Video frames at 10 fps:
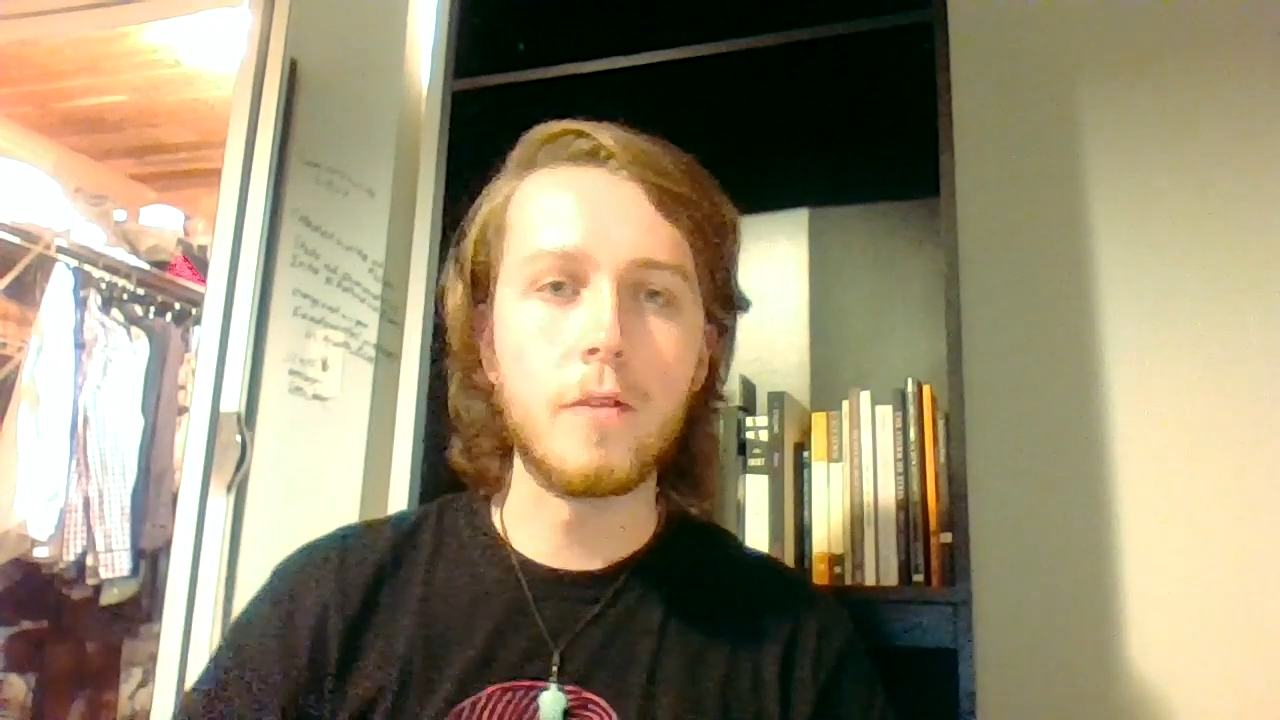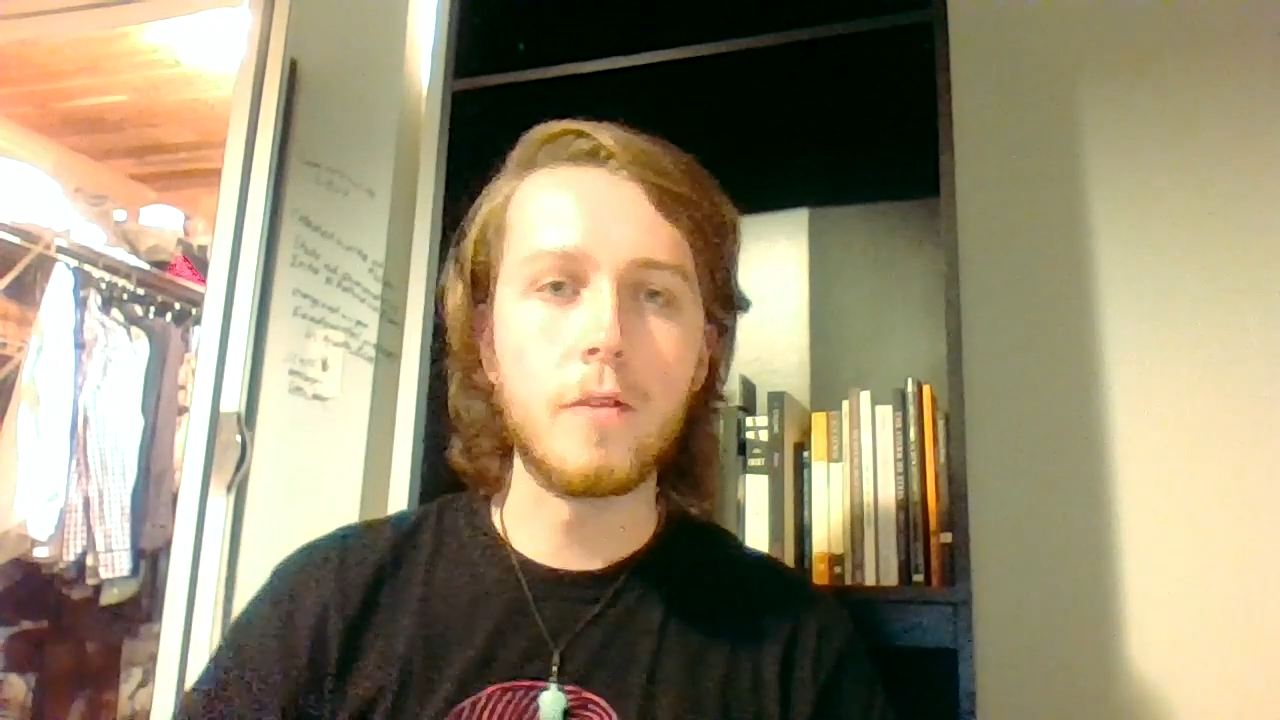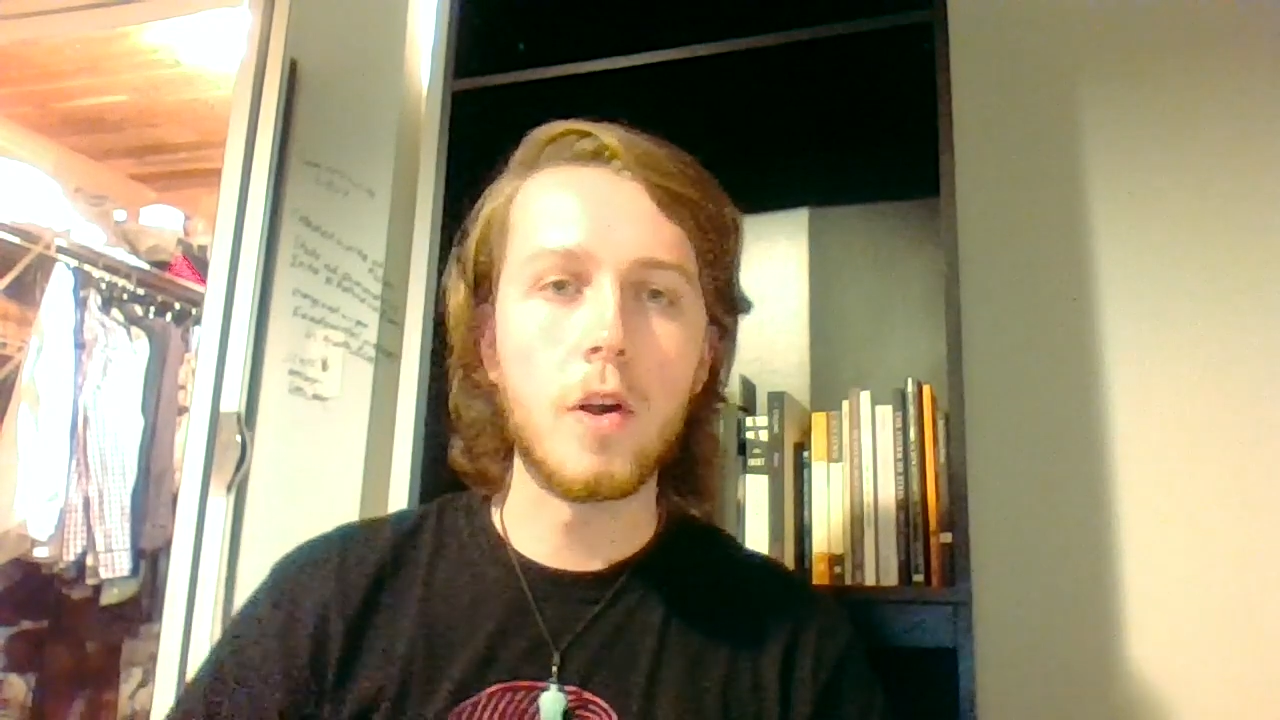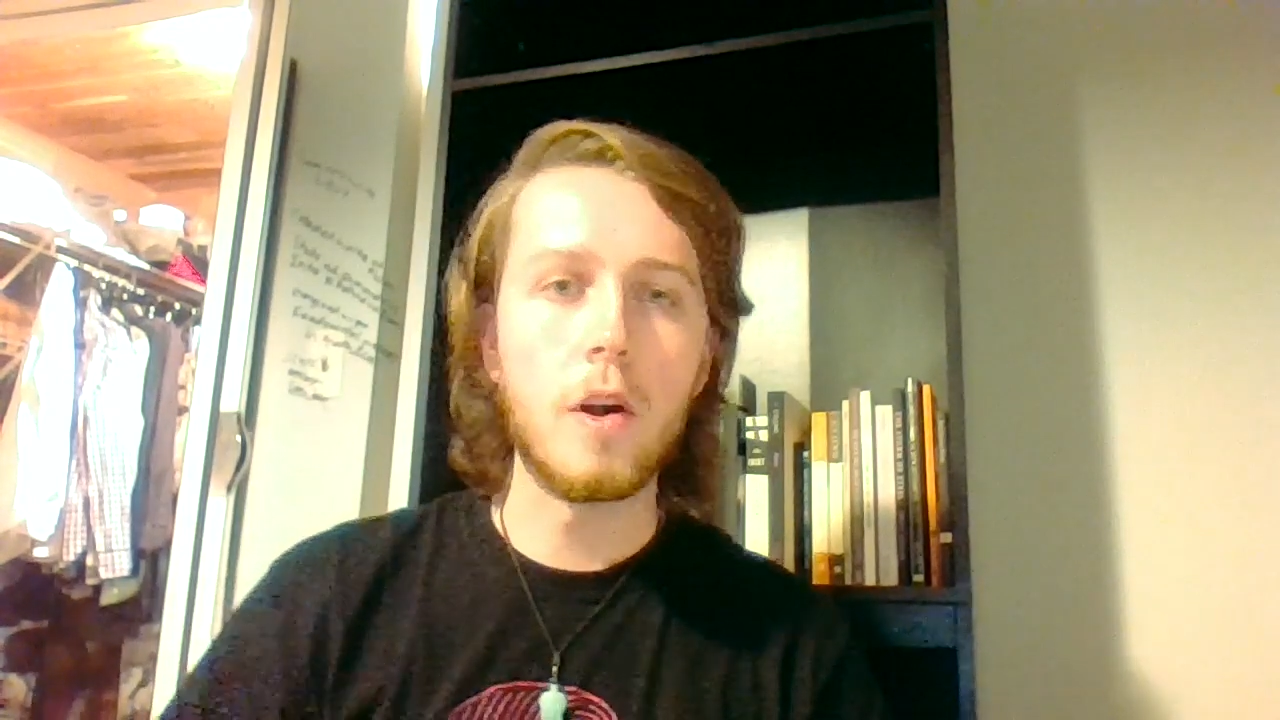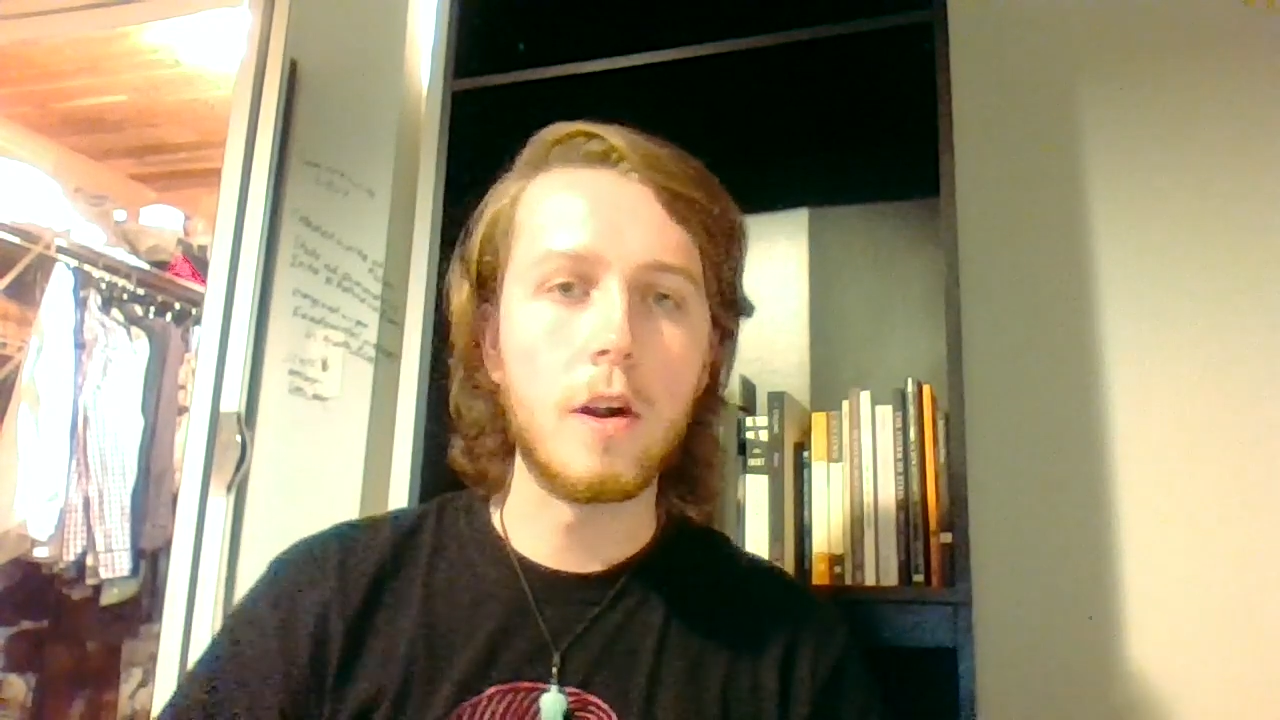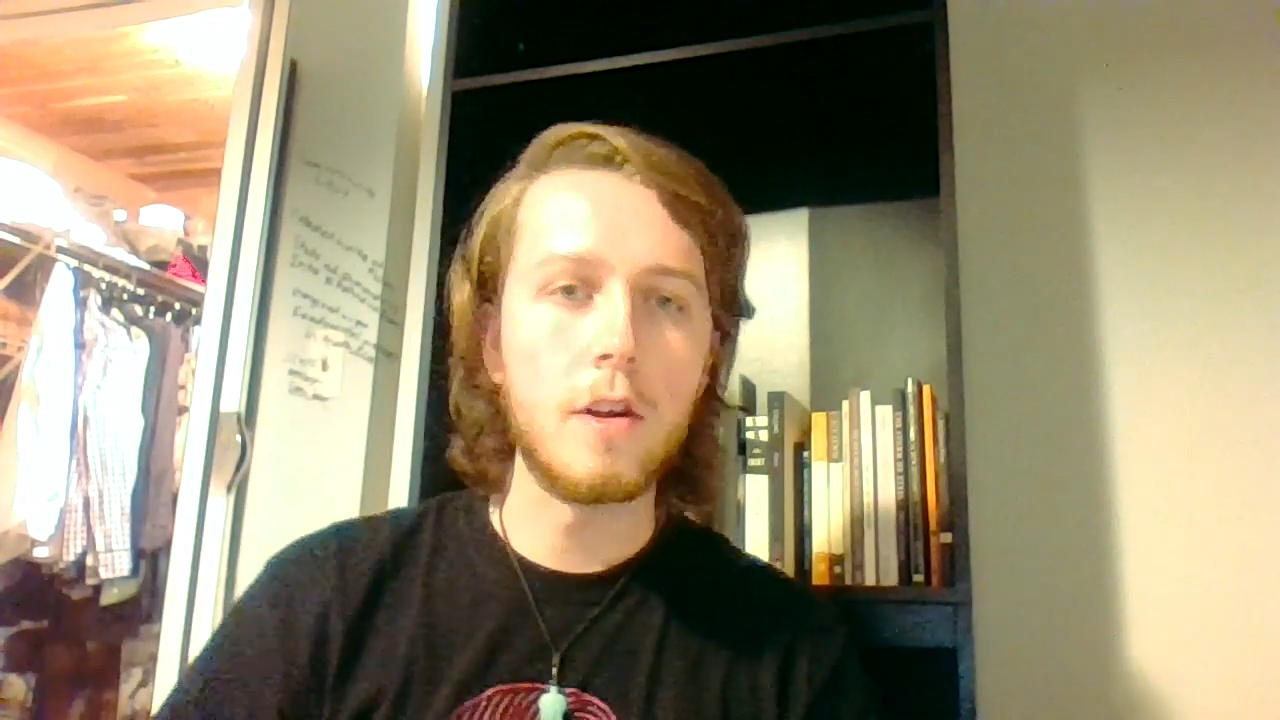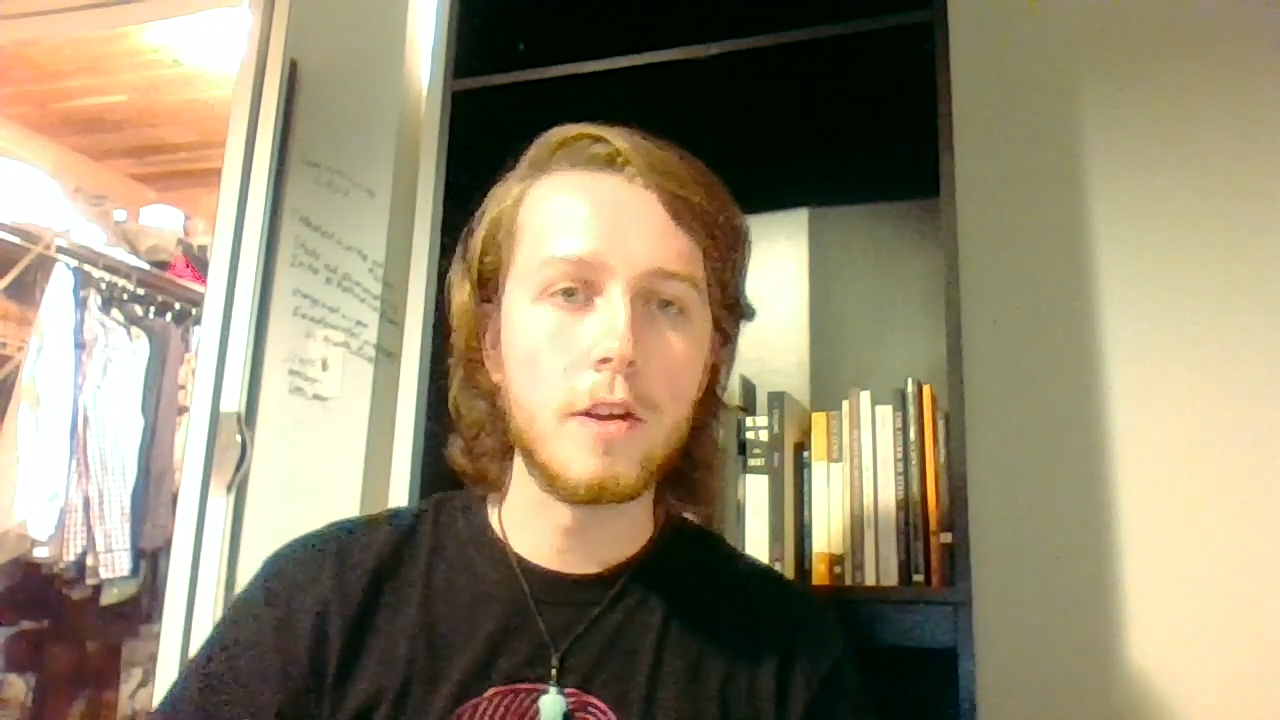of our heart